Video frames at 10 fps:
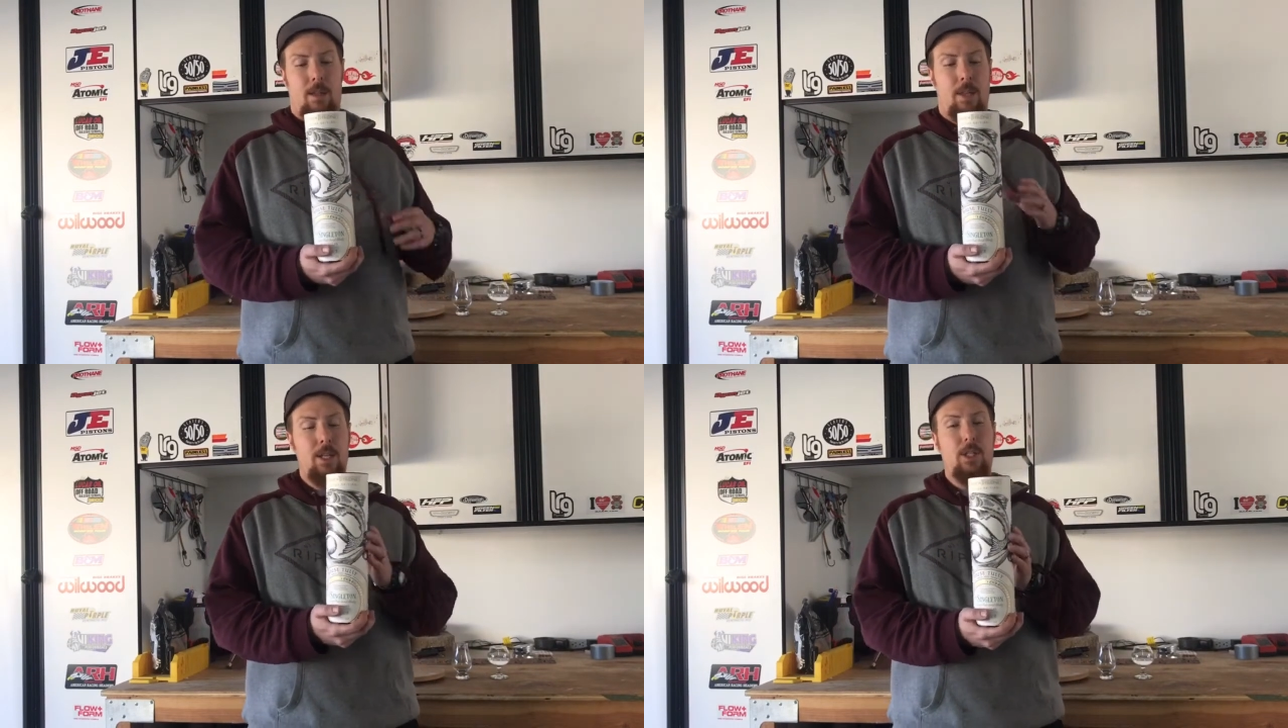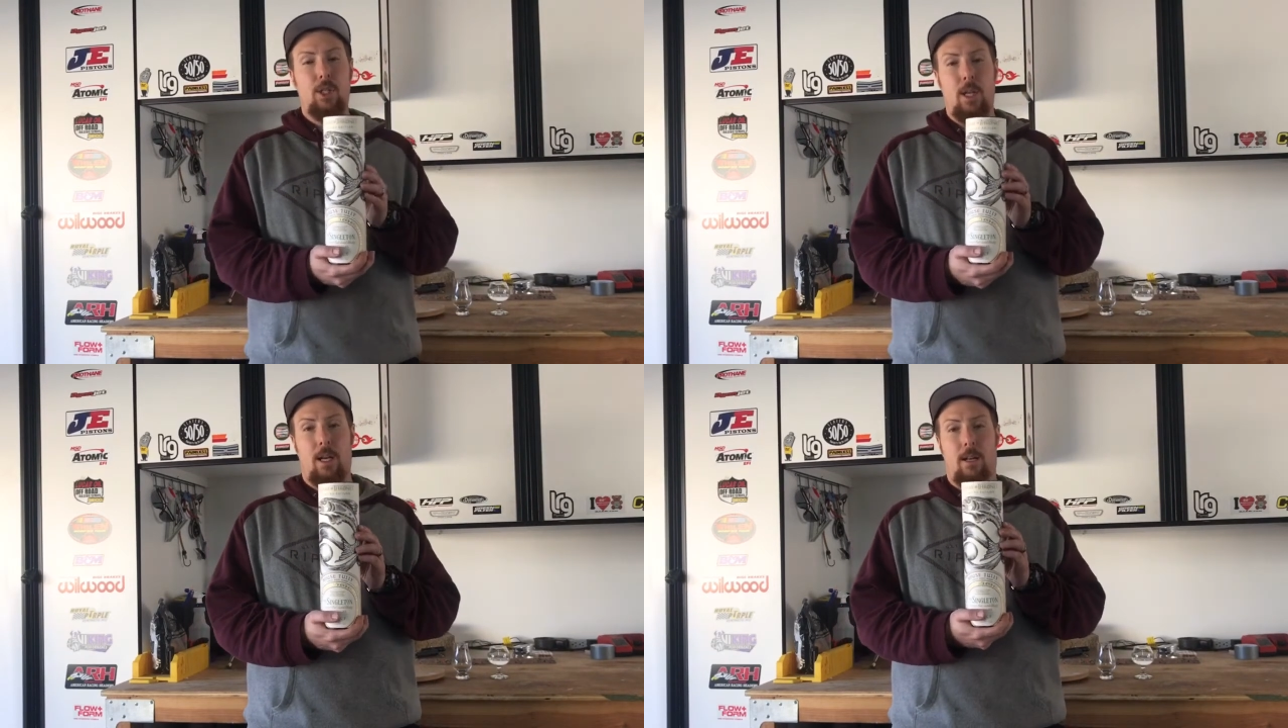
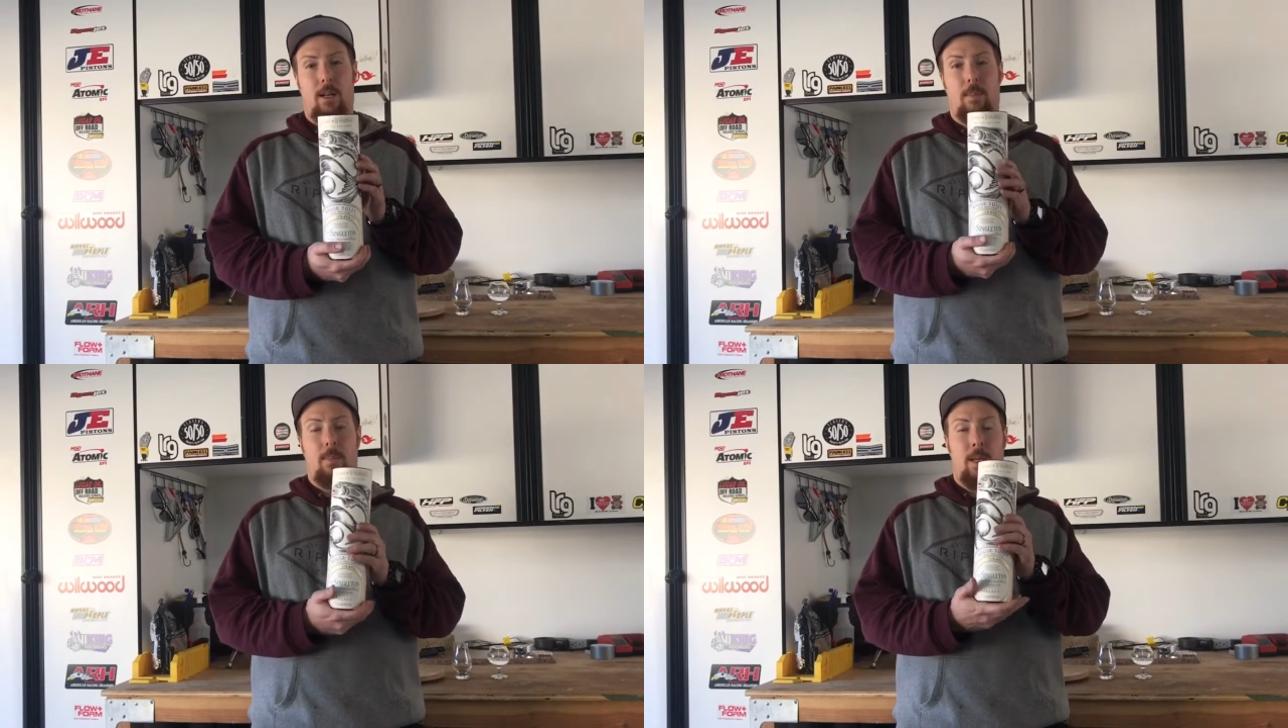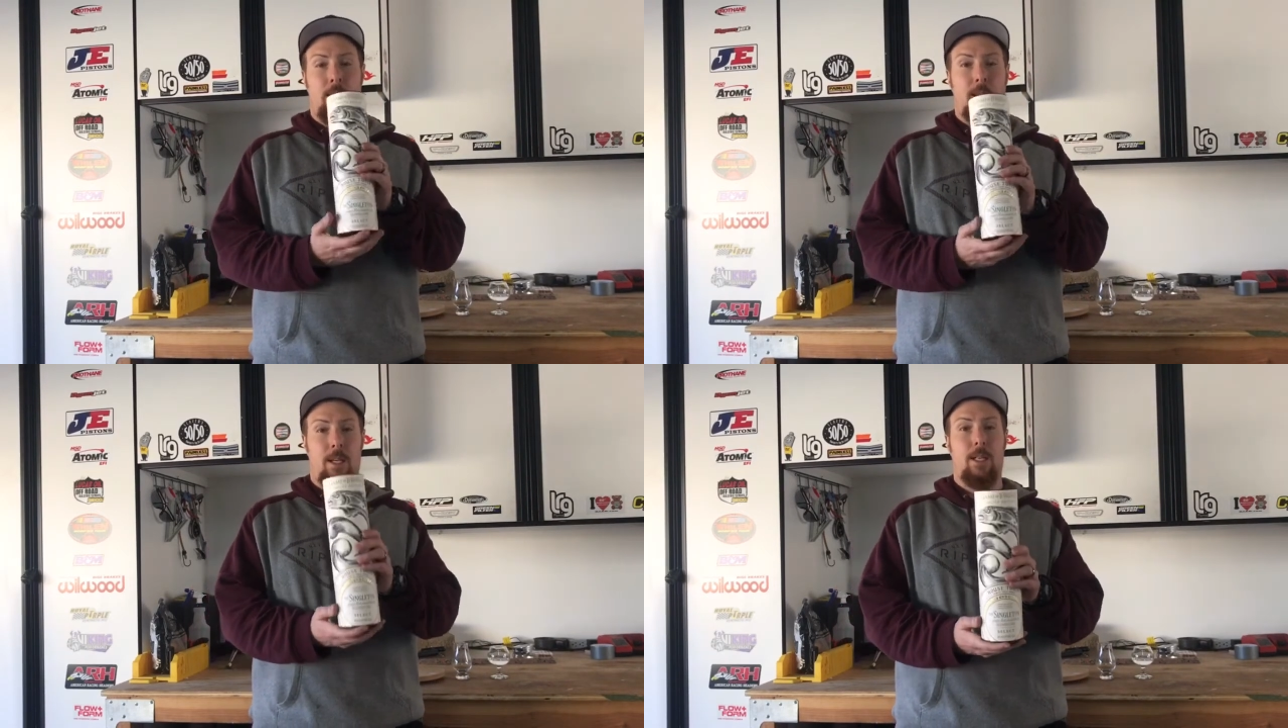this um,
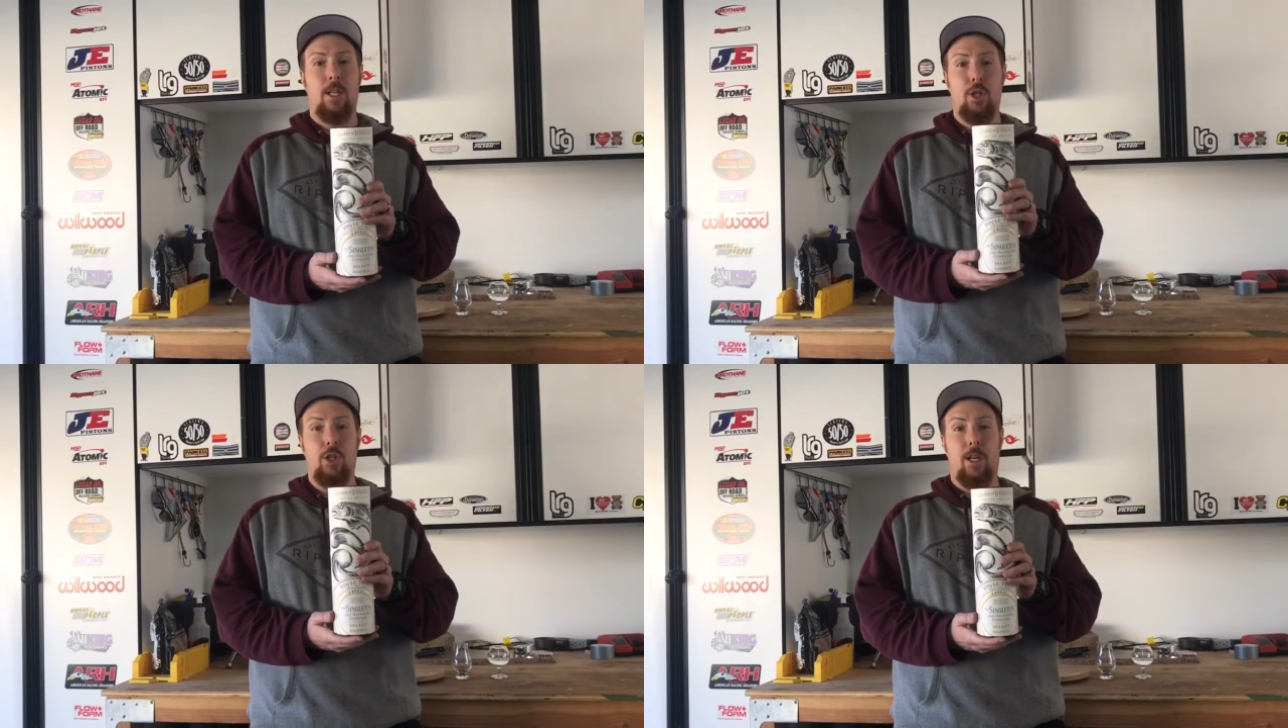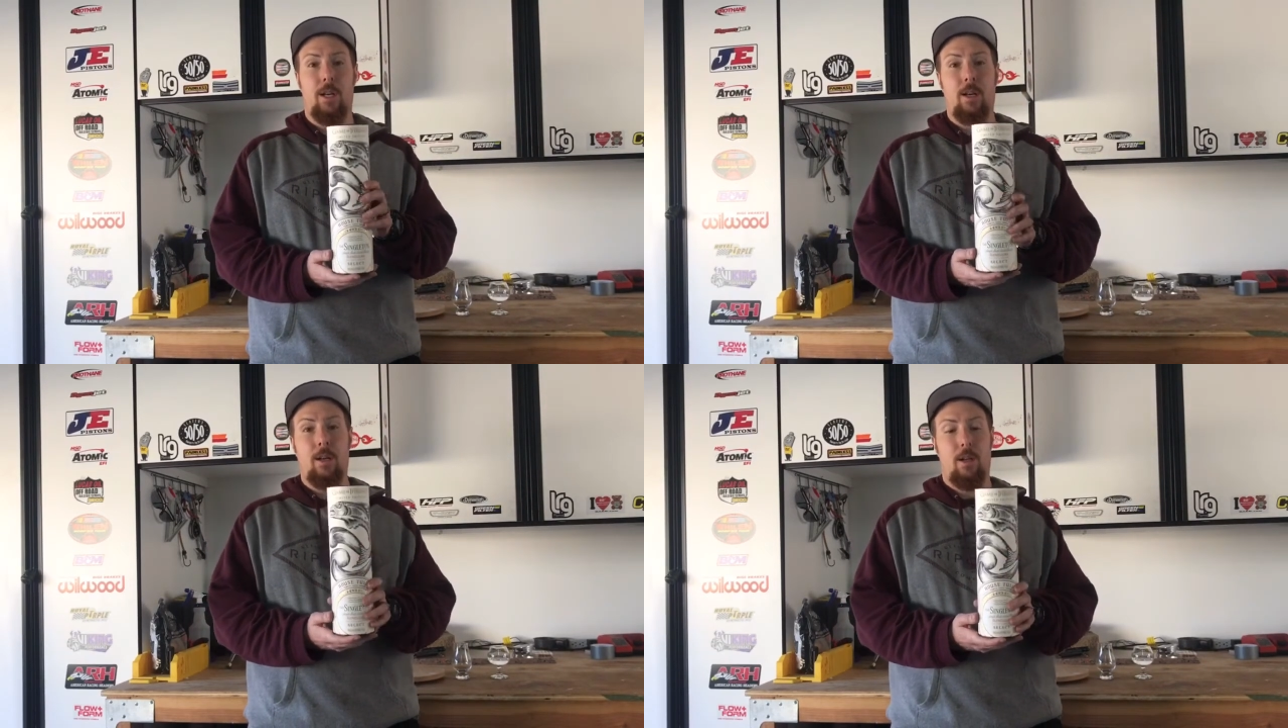
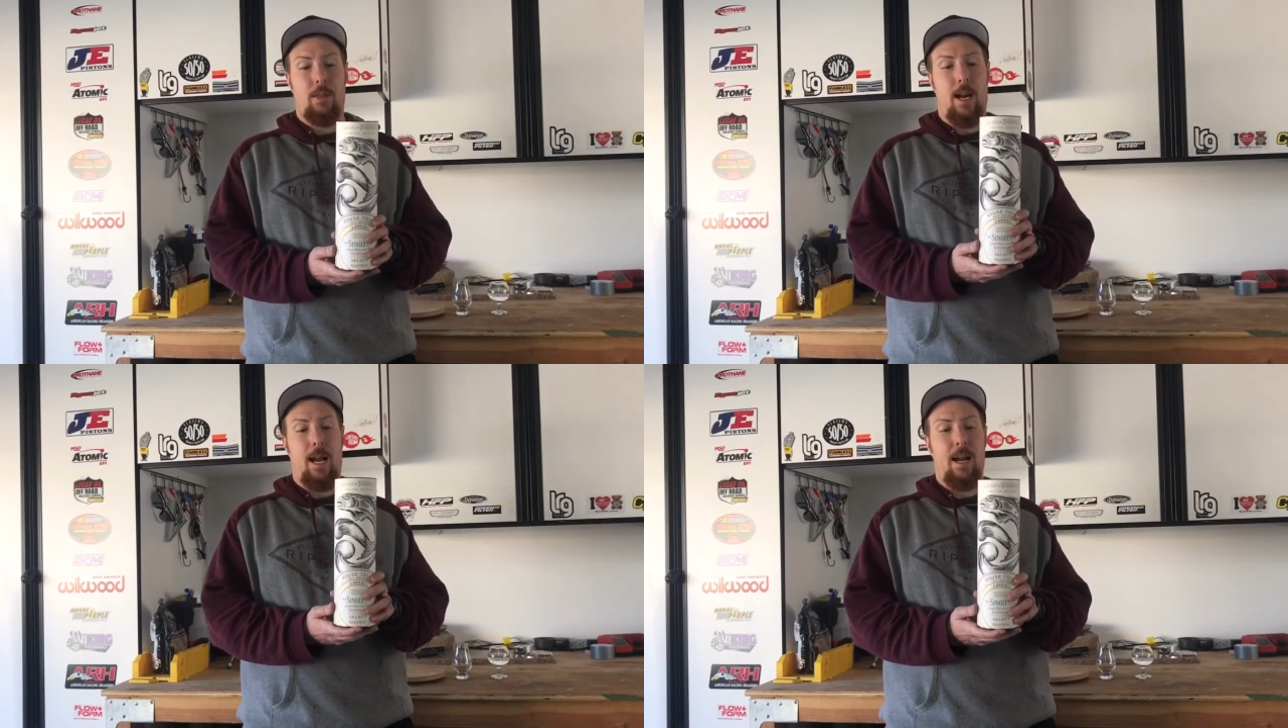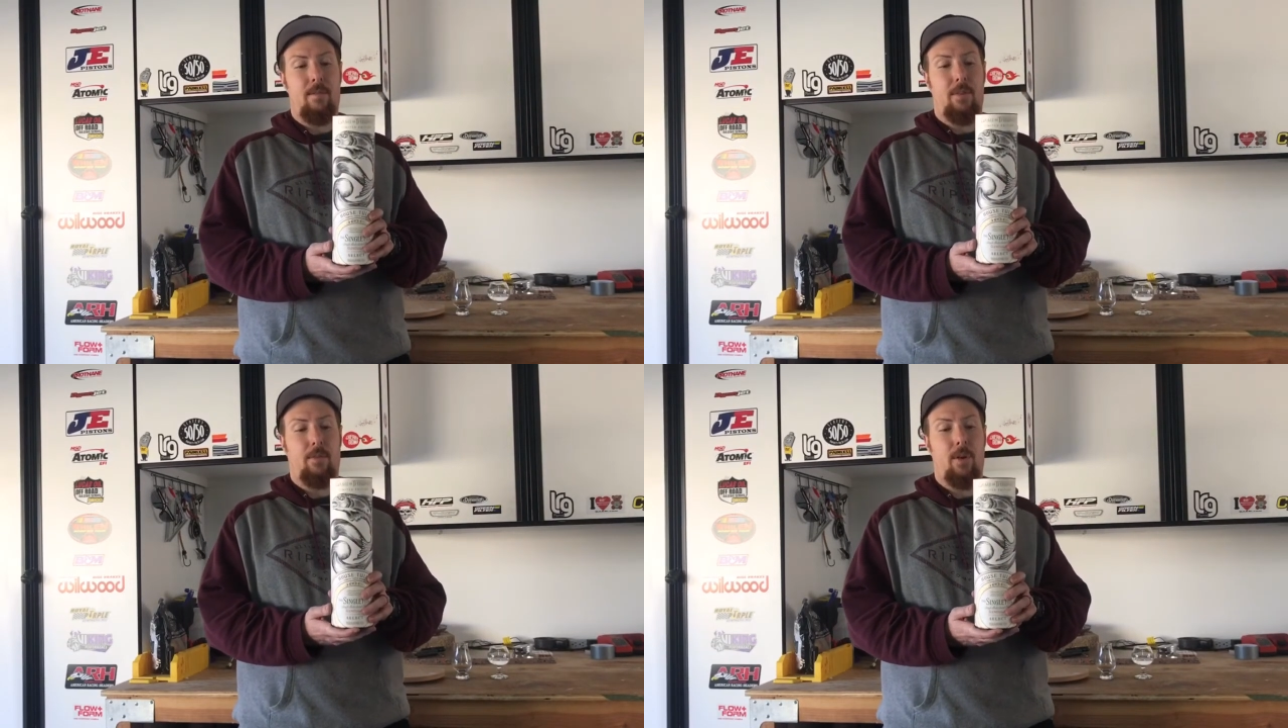edition that I
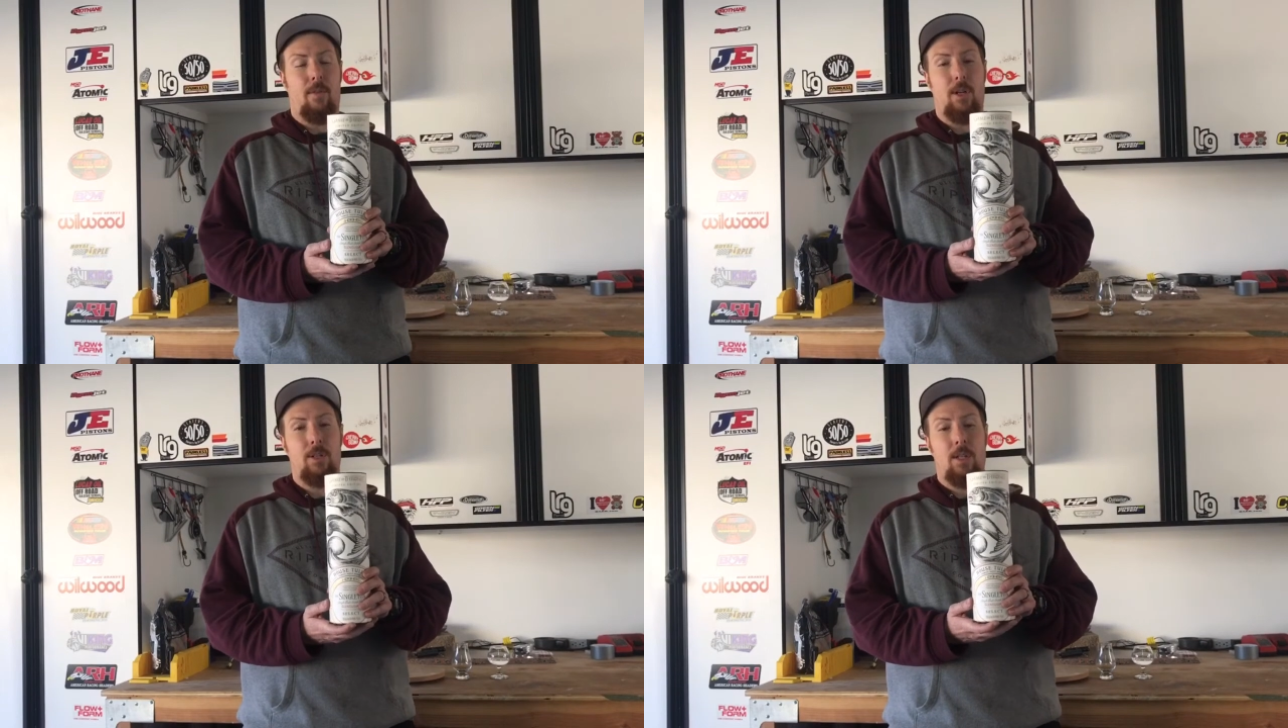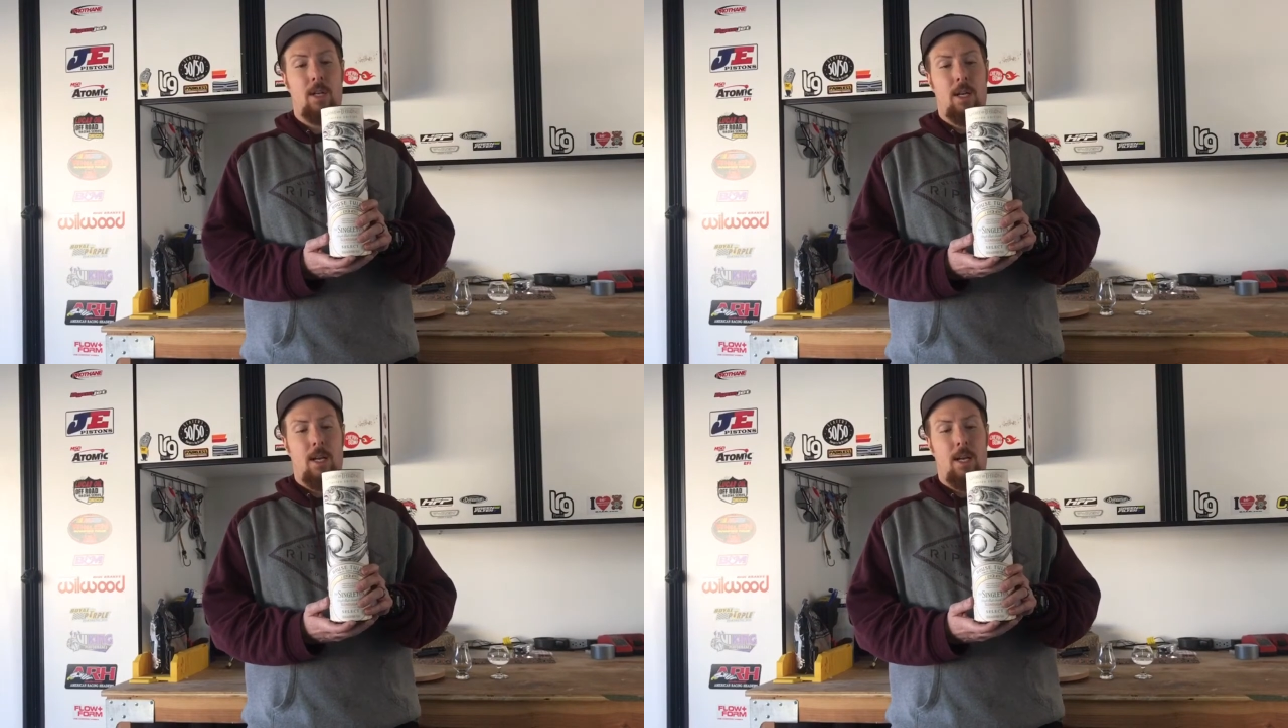have in front of us